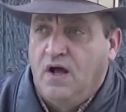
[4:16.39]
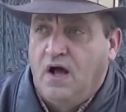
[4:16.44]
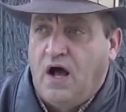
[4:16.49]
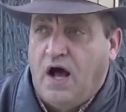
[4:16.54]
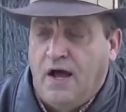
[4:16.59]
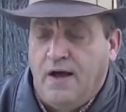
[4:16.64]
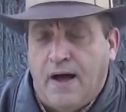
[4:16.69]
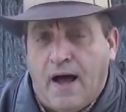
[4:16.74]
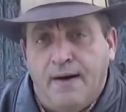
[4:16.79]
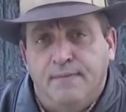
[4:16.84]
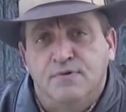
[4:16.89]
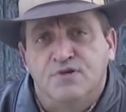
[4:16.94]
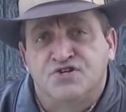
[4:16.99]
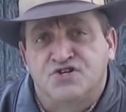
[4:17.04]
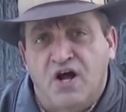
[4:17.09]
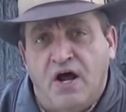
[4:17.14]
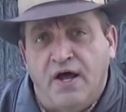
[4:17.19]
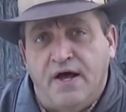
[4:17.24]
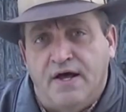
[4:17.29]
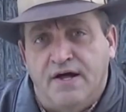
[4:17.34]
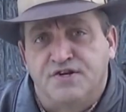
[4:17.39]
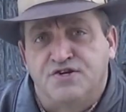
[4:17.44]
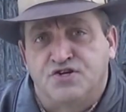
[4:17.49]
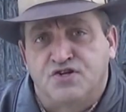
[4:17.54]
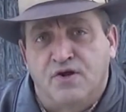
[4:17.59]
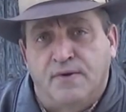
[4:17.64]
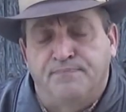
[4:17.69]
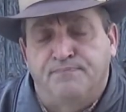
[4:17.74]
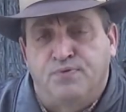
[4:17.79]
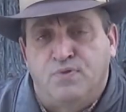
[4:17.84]
I would say it's
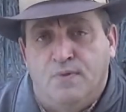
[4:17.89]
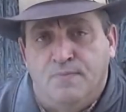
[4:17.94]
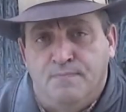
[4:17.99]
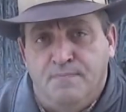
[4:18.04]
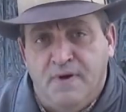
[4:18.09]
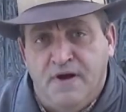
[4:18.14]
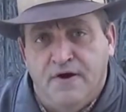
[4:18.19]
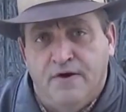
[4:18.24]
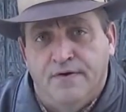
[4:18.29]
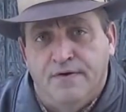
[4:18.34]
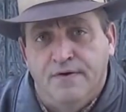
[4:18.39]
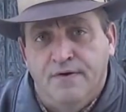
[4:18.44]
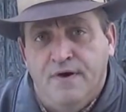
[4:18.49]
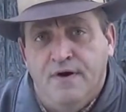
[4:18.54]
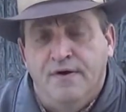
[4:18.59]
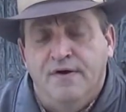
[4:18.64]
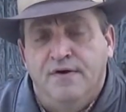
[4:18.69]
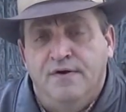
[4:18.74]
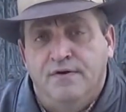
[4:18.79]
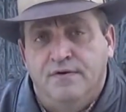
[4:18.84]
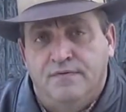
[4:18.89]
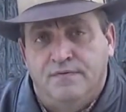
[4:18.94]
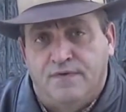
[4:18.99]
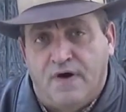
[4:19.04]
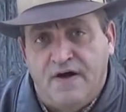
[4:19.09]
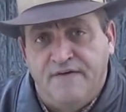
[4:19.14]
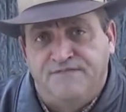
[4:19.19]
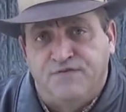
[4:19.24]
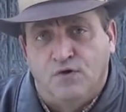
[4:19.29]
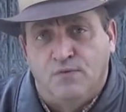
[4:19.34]
the premier
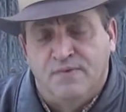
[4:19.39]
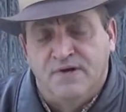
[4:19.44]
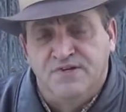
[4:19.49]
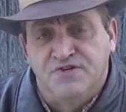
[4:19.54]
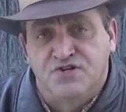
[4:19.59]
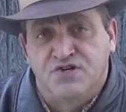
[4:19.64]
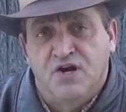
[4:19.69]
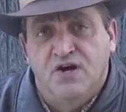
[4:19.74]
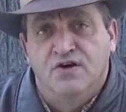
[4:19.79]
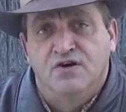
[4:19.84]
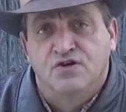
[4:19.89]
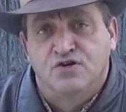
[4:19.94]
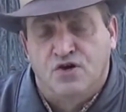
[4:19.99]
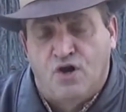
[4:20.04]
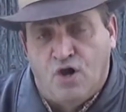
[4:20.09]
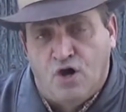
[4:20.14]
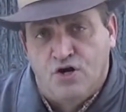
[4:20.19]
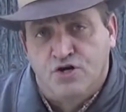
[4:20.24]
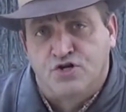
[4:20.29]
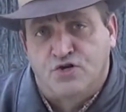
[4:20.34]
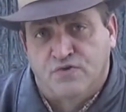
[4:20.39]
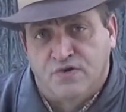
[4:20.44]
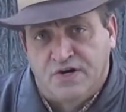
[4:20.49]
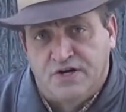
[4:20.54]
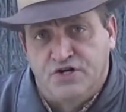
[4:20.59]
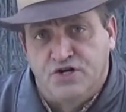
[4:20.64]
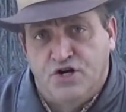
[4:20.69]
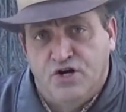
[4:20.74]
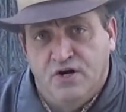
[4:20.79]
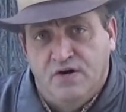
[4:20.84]
rifleman's
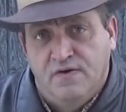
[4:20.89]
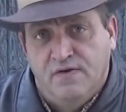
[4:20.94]
cartridge